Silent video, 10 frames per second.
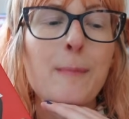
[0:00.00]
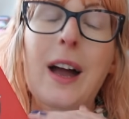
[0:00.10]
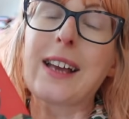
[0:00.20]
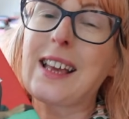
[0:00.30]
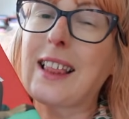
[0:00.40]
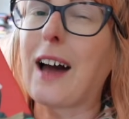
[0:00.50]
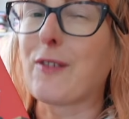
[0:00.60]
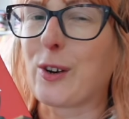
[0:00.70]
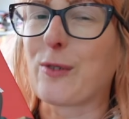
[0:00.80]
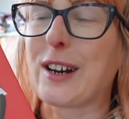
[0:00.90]
I say that
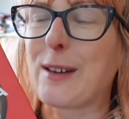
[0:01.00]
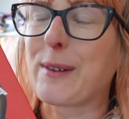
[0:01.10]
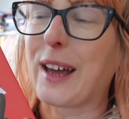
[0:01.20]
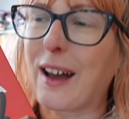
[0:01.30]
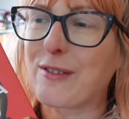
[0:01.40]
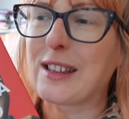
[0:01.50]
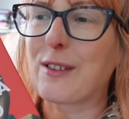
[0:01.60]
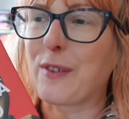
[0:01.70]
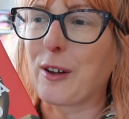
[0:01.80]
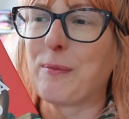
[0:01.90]
having not read it, but I have seen the
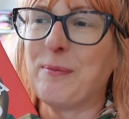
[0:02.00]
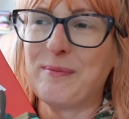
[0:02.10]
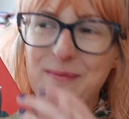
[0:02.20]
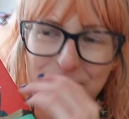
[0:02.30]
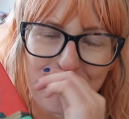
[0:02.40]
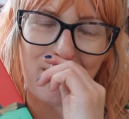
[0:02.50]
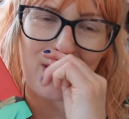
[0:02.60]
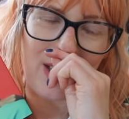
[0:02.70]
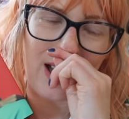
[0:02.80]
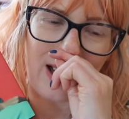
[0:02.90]
film
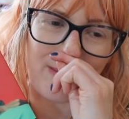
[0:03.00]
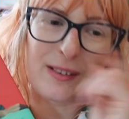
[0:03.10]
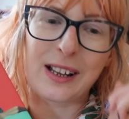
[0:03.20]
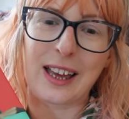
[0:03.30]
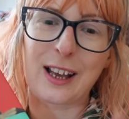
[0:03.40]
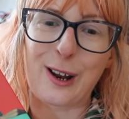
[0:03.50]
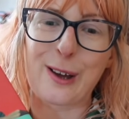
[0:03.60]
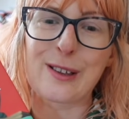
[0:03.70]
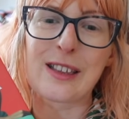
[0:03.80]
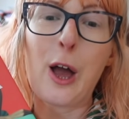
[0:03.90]
with Glenn
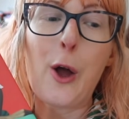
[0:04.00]
Close,